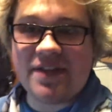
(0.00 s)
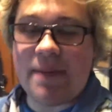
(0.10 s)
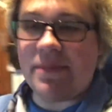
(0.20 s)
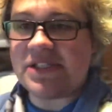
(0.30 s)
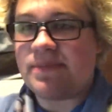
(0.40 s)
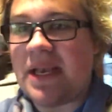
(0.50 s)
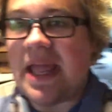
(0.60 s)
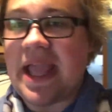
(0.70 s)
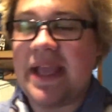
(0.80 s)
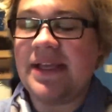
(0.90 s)
There must be,
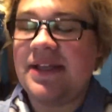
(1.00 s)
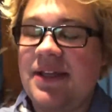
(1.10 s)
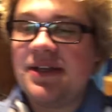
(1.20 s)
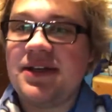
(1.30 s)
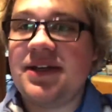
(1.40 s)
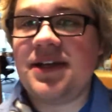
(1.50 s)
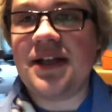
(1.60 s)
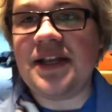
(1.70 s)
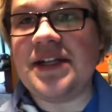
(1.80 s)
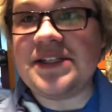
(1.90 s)
like,
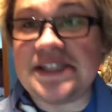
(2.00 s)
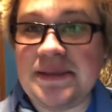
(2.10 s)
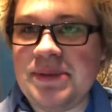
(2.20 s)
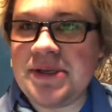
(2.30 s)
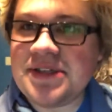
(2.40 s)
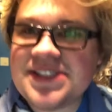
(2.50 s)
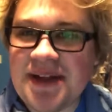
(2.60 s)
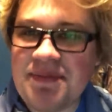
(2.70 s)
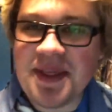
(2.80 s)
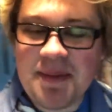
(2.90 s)
a little demon or
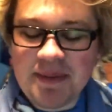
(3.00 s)
something,